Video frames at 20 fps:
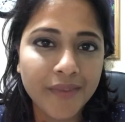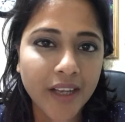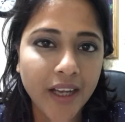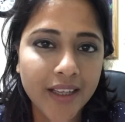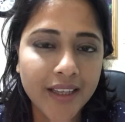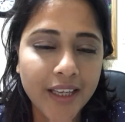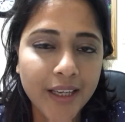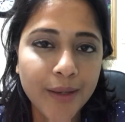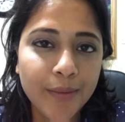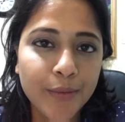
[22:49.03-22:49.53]
I
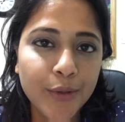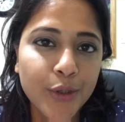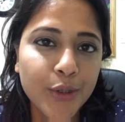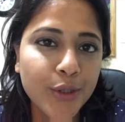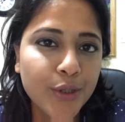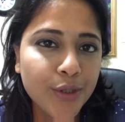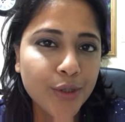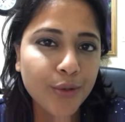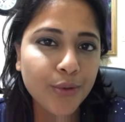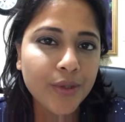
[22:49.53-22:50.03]
think I'm going
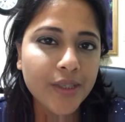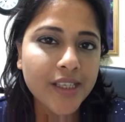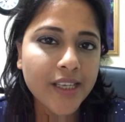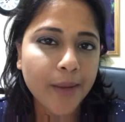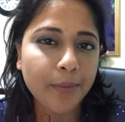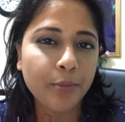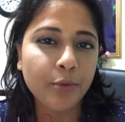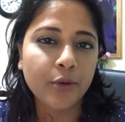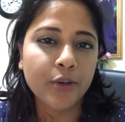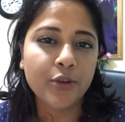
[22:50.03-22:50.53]
to do a
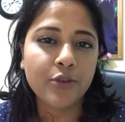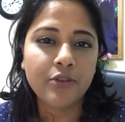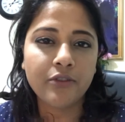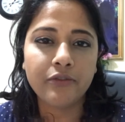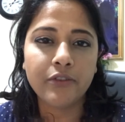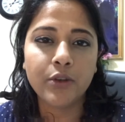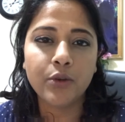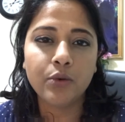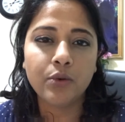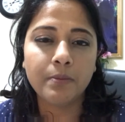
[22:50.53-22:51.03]
separate
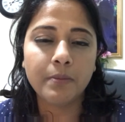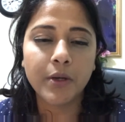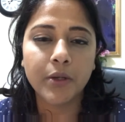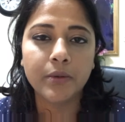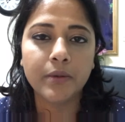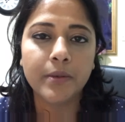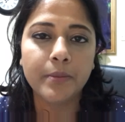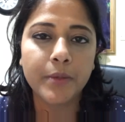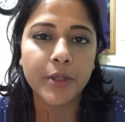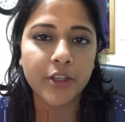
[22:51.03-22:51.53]
review
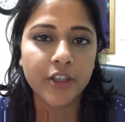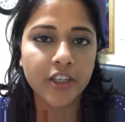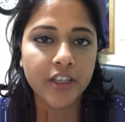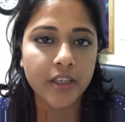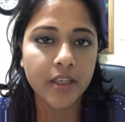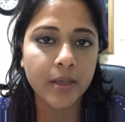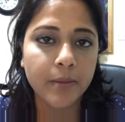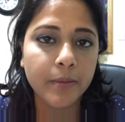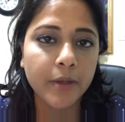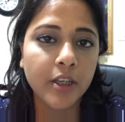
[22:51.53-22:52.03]
about the
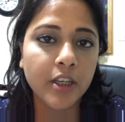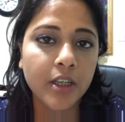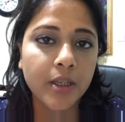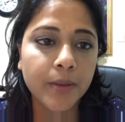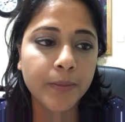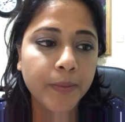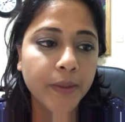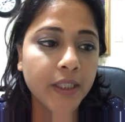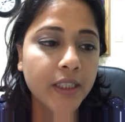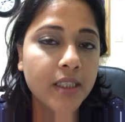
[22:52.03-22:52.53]
Burgundy bar,
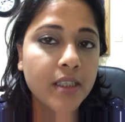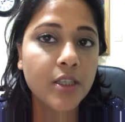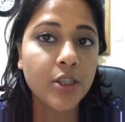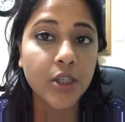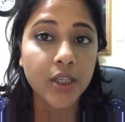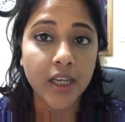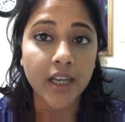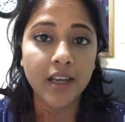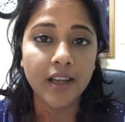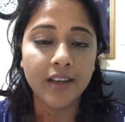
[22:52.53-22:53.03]
but
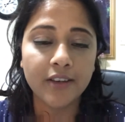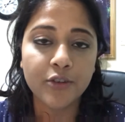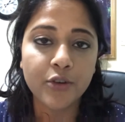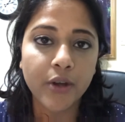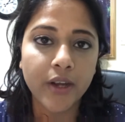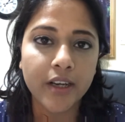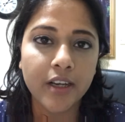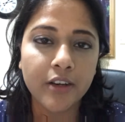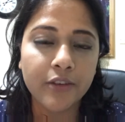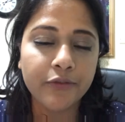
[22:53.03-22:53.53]
today I
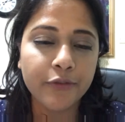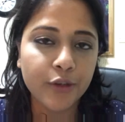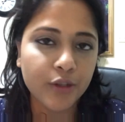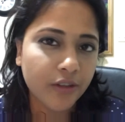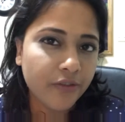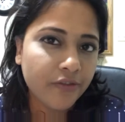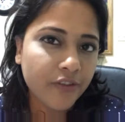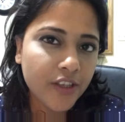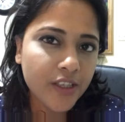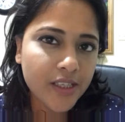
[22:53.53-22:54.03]
tried it for
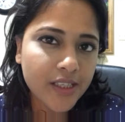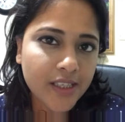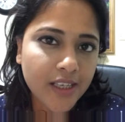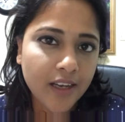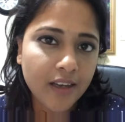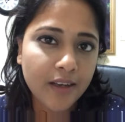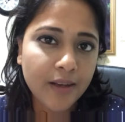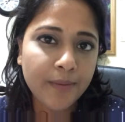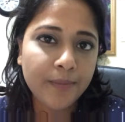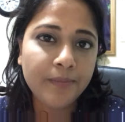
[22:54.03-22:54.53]
the first
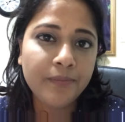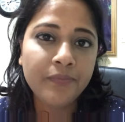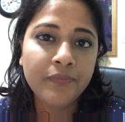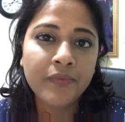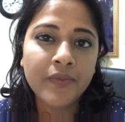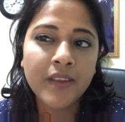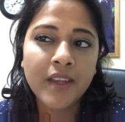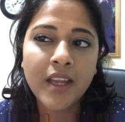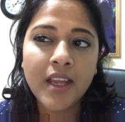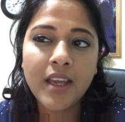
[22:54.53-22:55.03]
time.
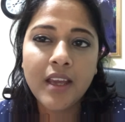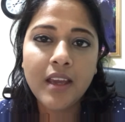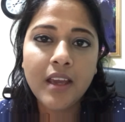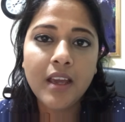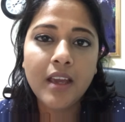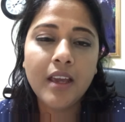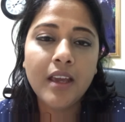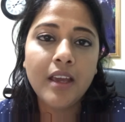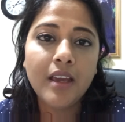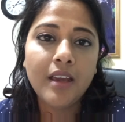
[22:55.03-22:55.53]

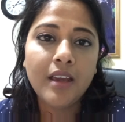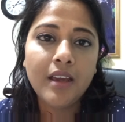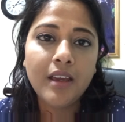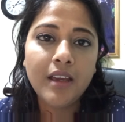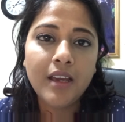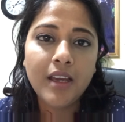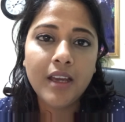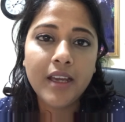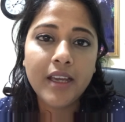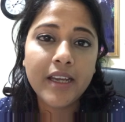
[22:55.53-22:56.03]

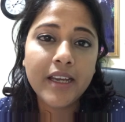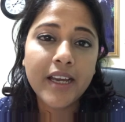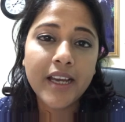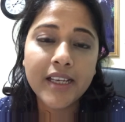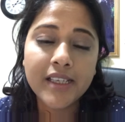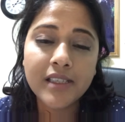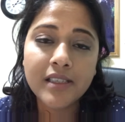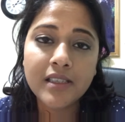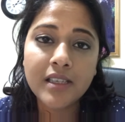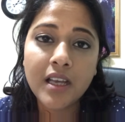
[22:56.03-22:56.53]
It
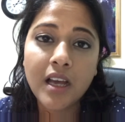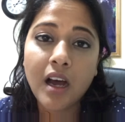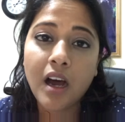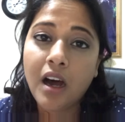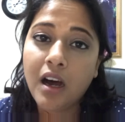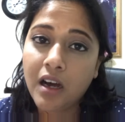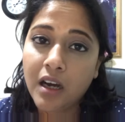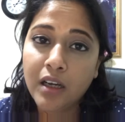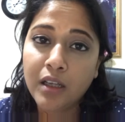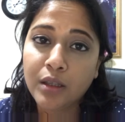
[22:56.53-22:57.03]
has
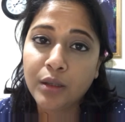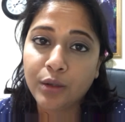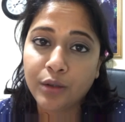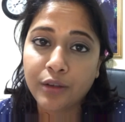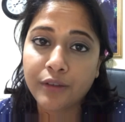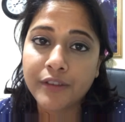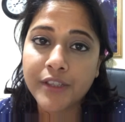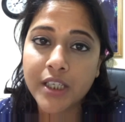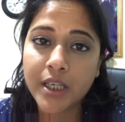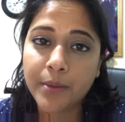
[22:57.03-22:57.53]
a lot
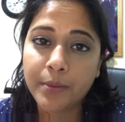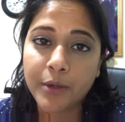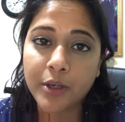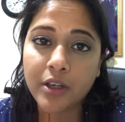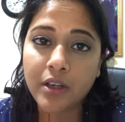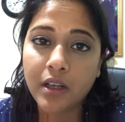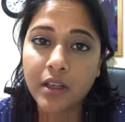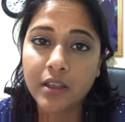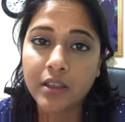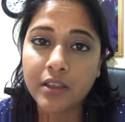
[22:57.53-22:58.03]
of shimmer
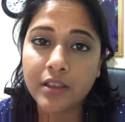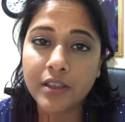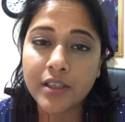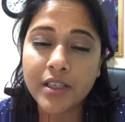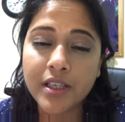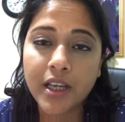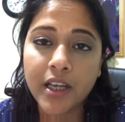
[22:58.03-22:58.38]
colors.